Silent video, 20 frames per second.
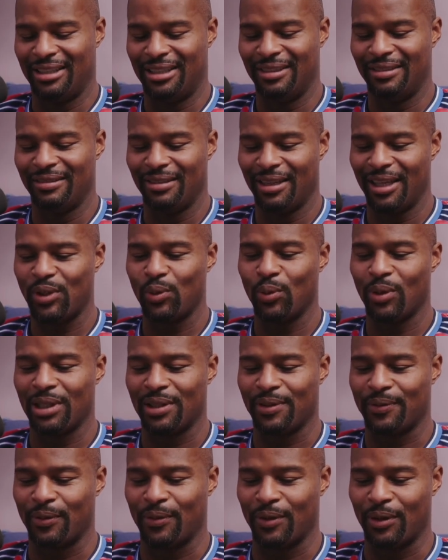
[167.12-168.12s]
This one
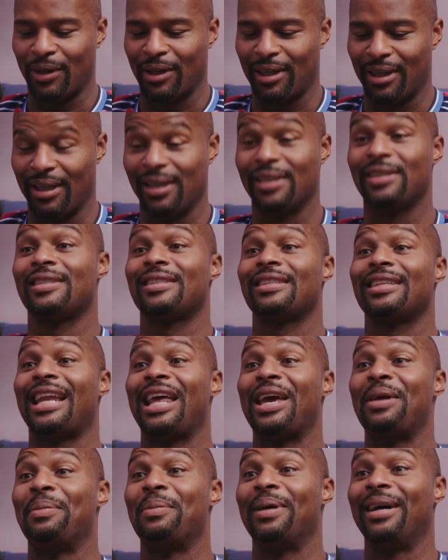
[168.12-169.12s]
is for
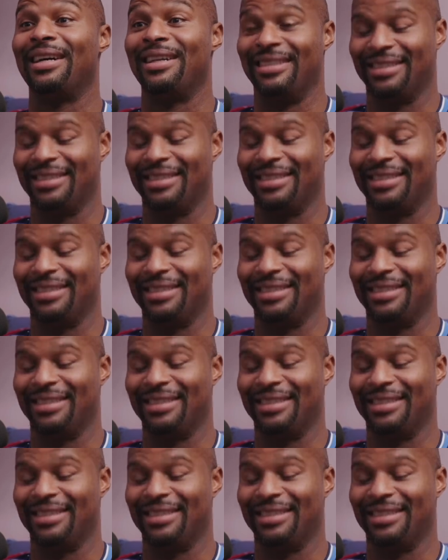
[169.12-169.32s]
Sleigh Bell.